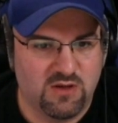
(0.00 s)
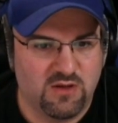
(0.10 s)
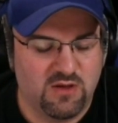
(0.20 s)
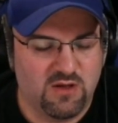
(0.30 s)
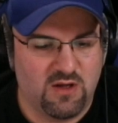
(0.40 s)

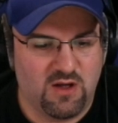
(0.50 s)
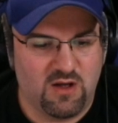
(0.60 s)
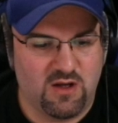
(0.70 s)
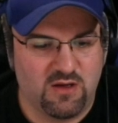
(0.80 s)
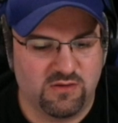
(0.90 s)

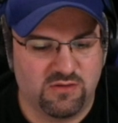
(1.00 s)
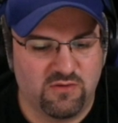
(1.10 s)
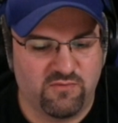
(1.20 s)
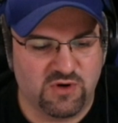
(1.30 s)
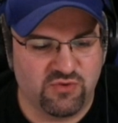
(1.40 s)
the
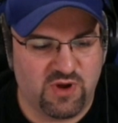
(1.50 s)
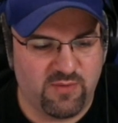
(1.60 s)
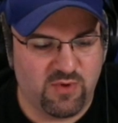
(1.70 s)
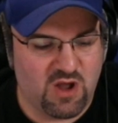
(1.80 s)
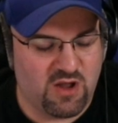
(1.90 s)
retro gaming
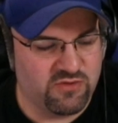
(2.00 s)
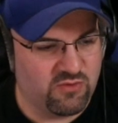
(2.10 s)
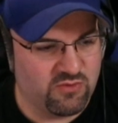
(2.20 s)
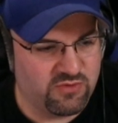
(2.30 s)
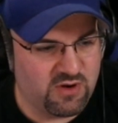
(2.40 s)

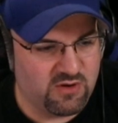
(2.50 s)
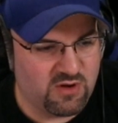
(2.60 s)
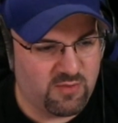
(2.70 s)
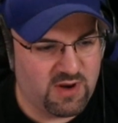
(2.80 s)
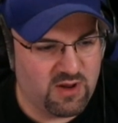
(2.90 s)
consoles that are
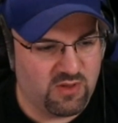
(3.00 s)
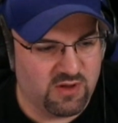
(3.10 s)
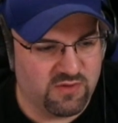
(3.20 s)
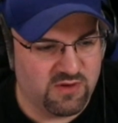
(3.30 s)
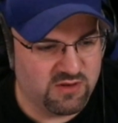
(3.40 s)
coming out, like
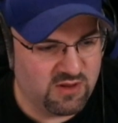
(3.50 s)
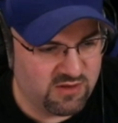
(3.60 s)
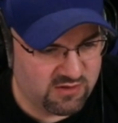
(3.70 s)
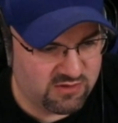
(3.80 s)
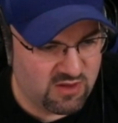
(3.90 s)
the
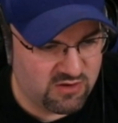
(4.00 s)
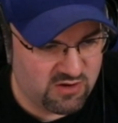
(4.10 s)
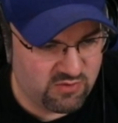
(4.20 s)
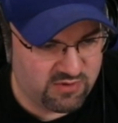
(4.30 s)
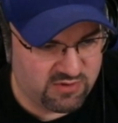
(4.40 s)
Nintendo
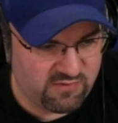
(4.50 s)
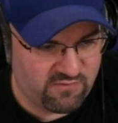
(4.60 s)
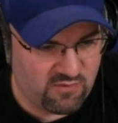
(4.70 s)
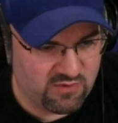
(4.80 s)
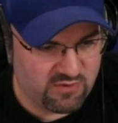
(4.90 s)

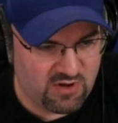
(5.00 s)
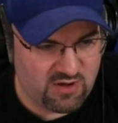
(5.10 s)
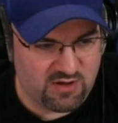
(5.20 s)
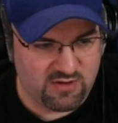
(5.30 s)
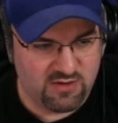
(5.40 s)

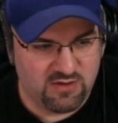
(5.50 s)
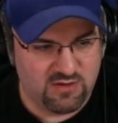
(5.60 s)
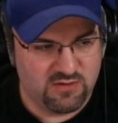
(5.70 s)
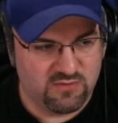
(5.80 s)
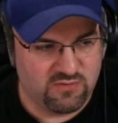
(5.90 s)
64
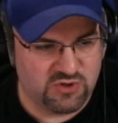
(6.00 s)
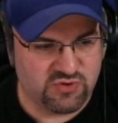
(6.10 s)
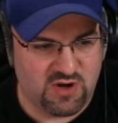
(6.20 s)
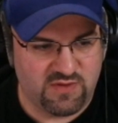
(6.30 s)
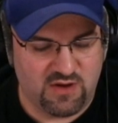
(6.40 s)

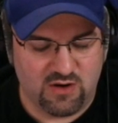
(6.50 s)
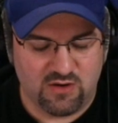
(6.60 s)
Retron there.